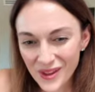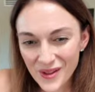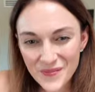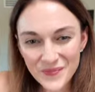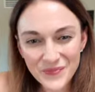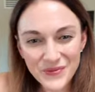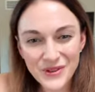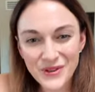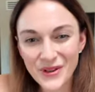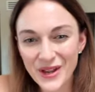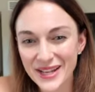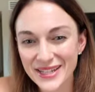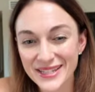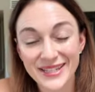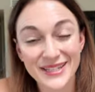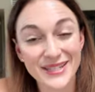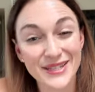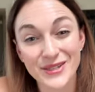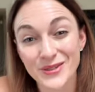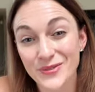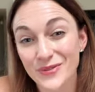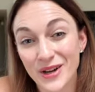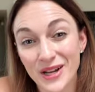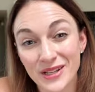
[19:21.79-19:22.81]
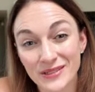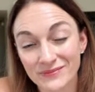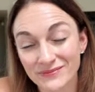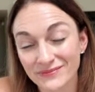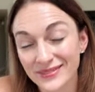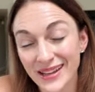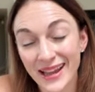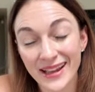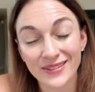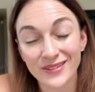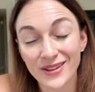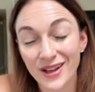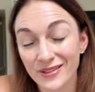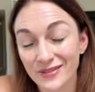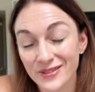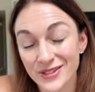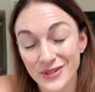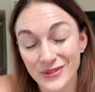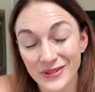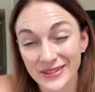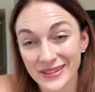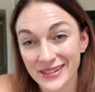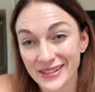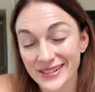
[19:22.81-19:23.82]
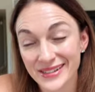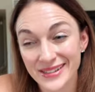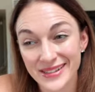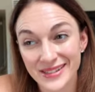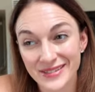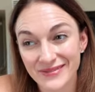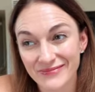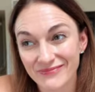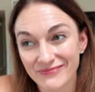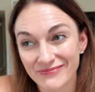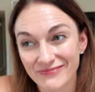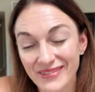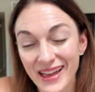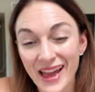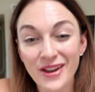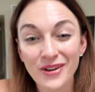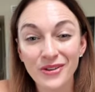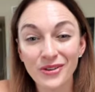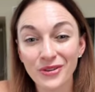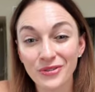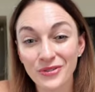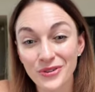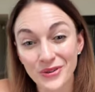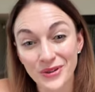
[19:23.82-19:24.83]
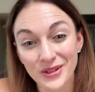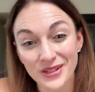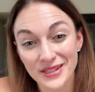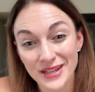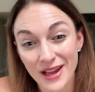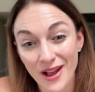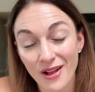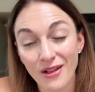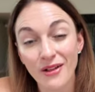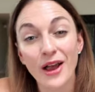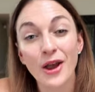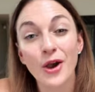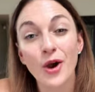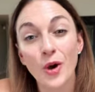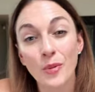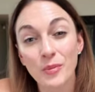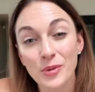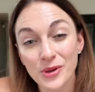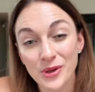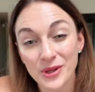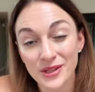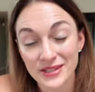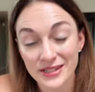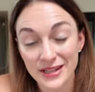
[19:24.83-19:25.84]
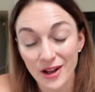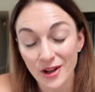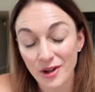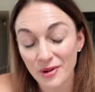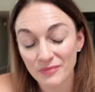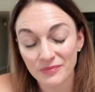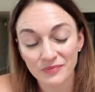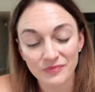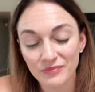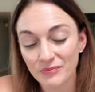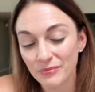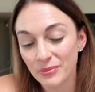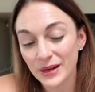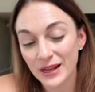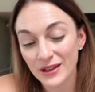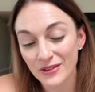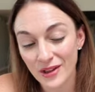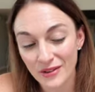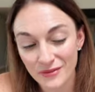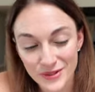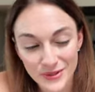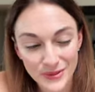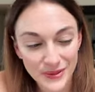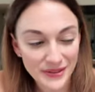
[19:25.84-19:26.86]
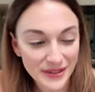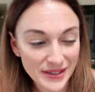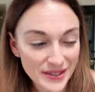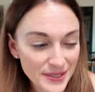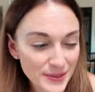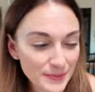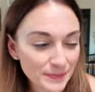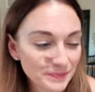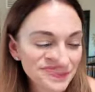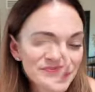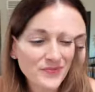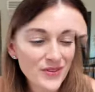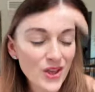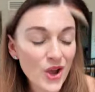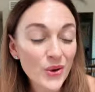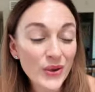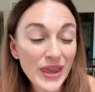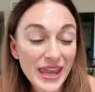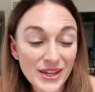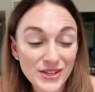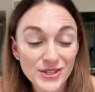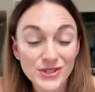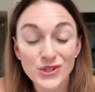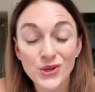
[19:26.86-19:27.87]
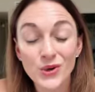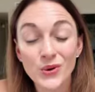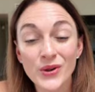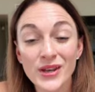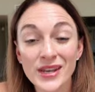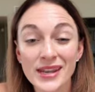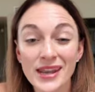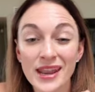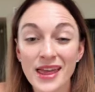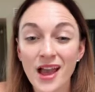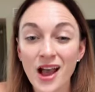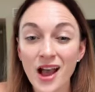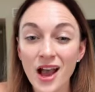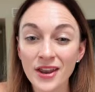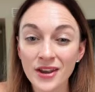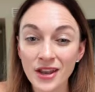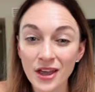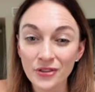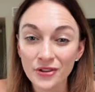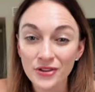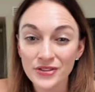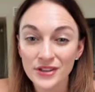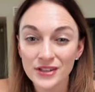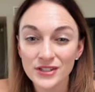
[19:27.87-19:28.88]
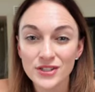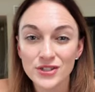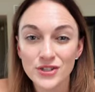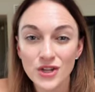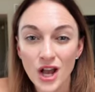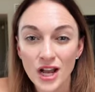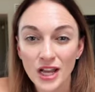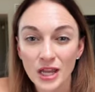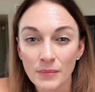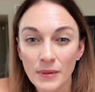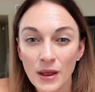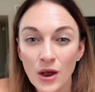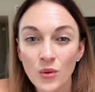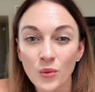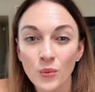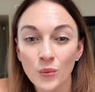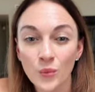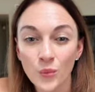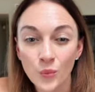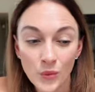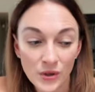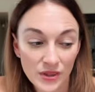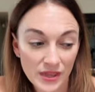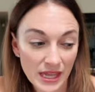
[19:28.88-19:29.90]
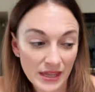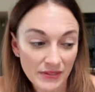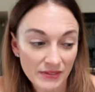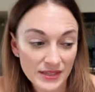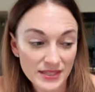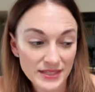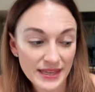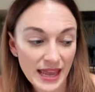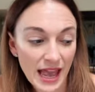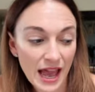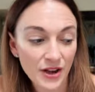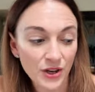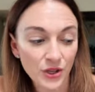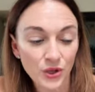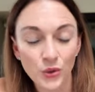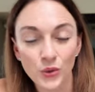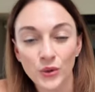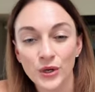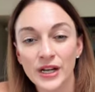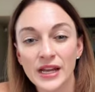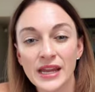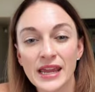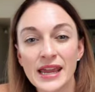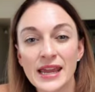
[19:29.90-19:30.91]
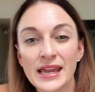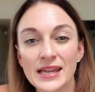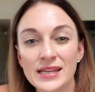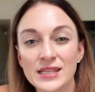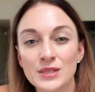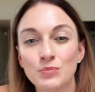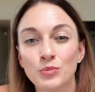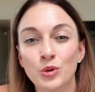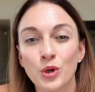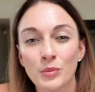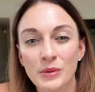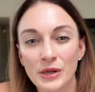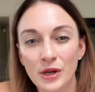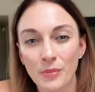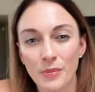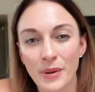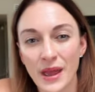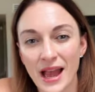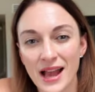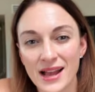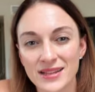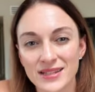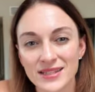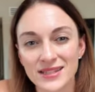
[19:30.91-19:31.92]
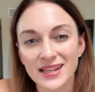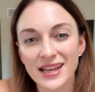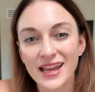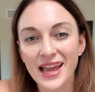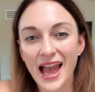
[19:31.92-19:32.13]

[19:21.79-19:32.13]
You guys, this is fun. I love doing this. I don't know if you can tell. I hope you can tell, but I love doing this. Okay, so another thing to talk about within this category is Premier Pass.